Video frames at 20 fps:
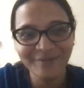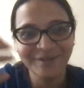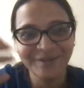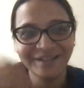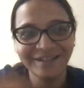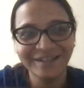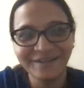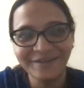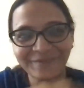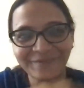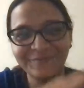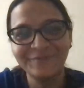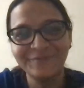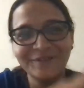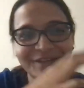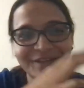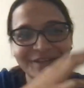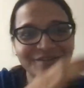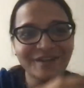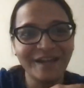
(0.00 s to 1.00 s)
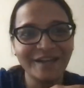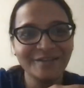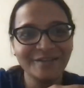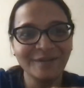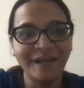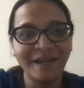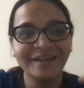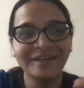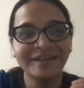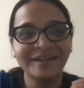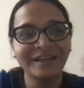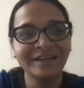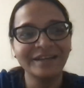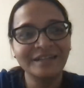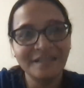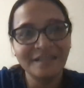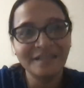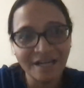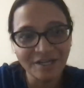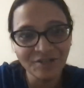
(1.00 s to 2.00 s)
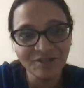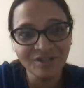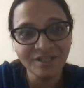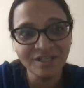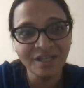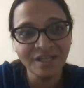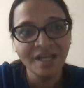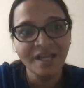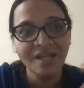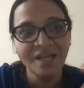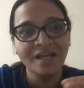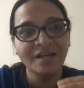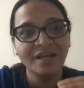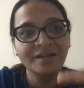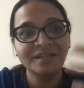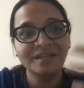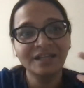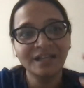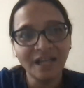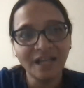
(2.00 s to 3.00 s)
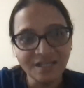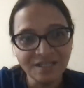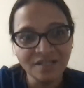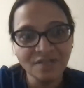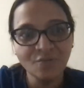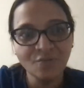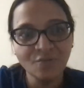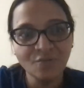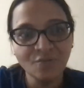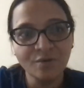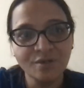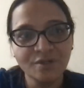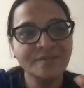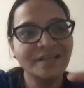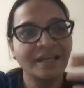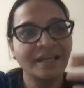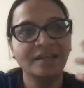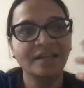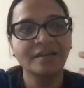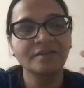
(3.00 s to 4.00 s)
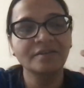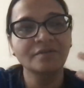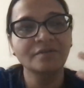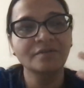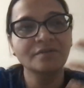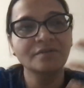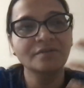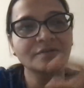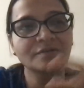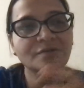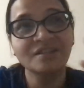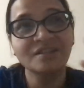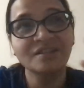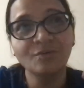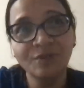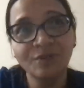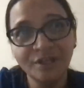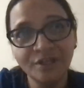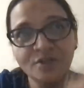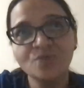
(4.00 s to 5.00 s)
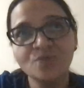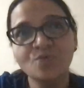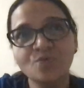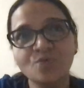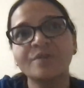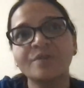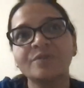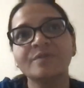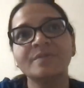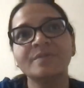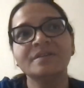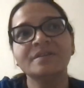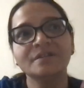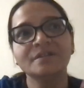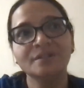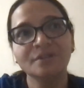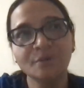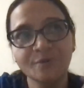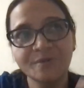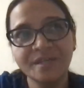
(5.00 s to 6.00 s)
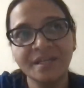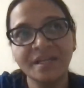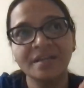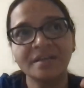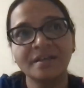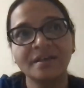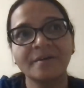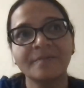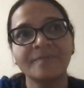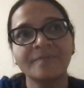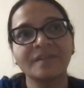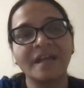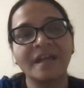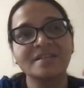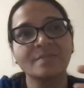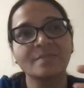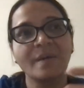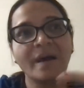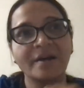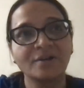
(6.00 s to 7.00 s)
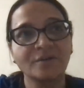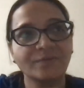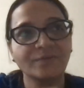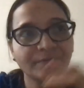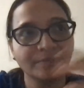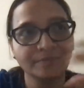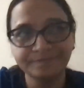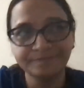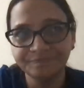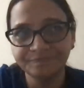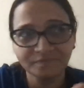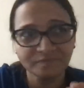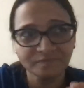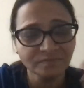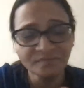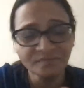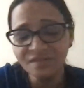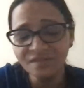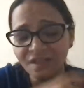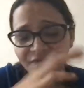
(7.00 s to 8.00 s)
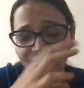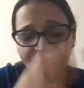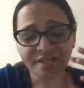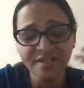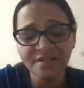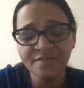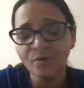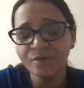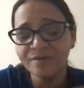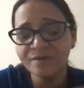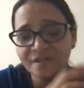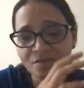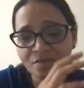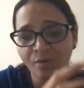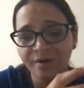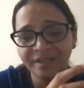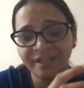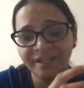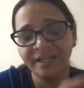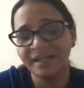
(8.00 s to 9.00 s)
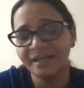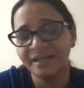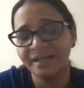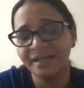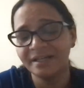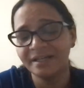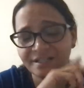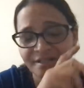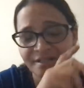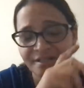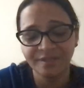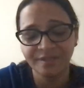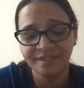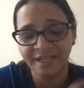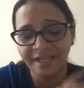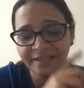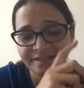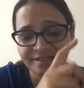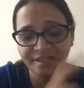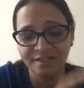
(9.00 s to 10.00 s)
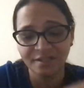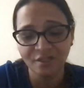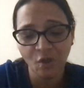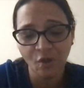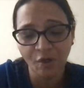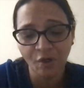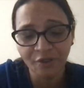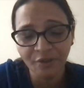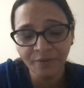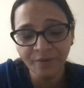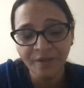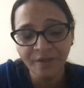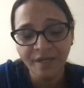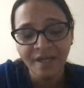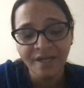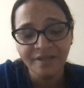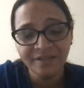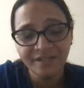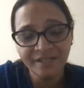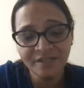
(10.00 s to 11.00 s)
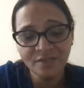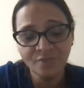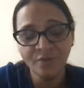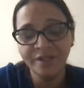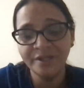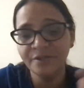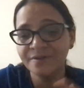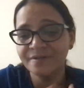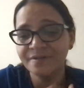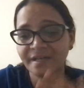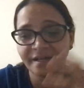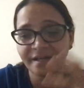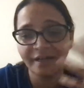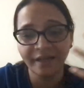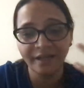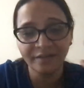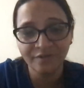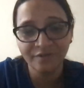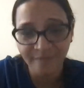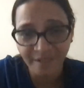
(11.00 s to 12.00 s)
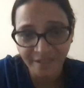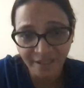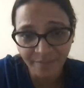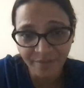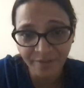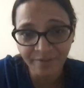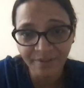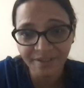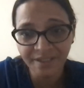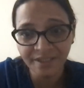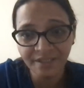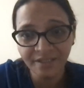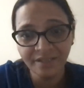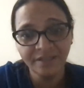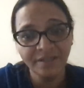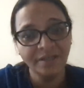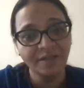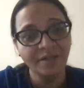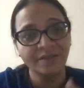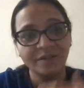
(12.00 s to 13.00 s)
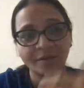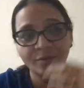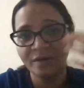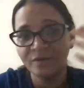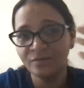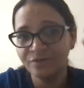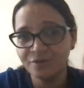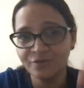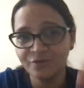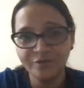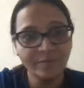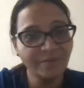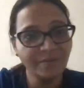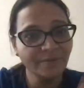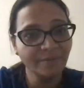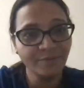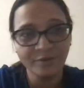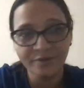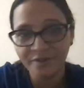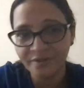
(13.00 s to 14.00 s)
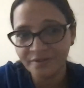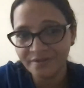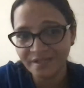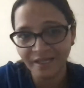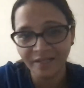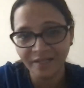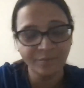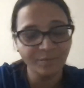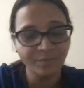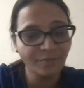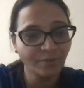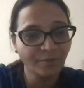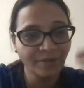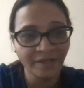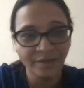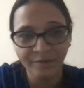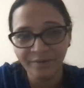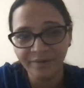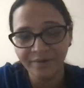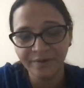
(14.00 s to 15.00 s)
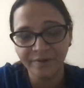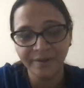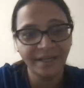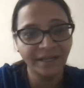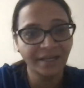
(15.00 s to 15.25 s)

how we are trying to. And in addition, the content, what you see, like, you know, especially the videos, what we've been using as a part of the responses, what they get in addition to the text and the audio. These videos are again from the community, the one which we have been produced, like, more than over a